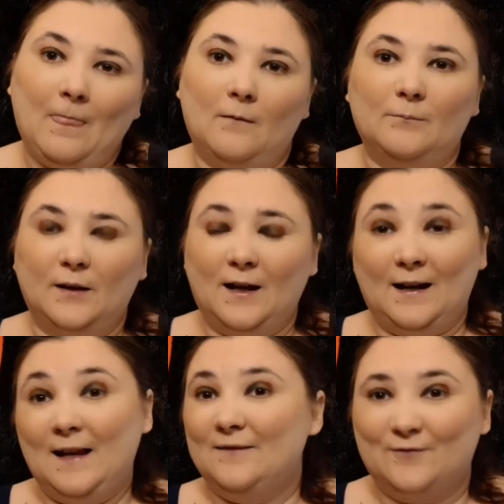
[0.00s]
But I
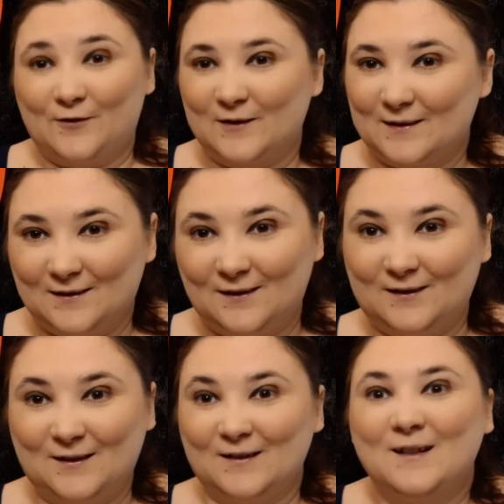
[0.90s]
can't afford this
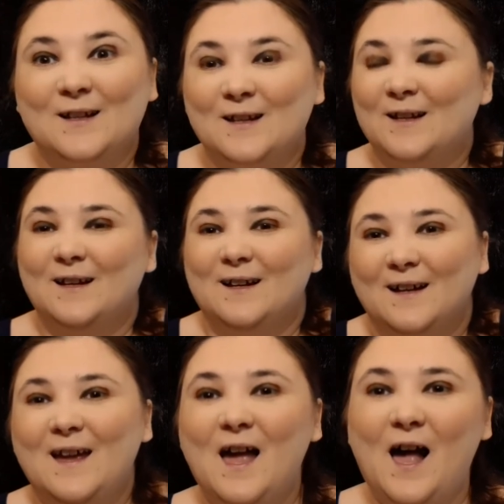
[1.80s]
collection.
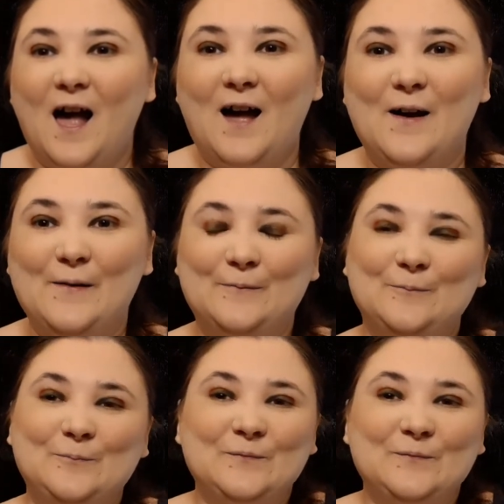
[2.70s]
I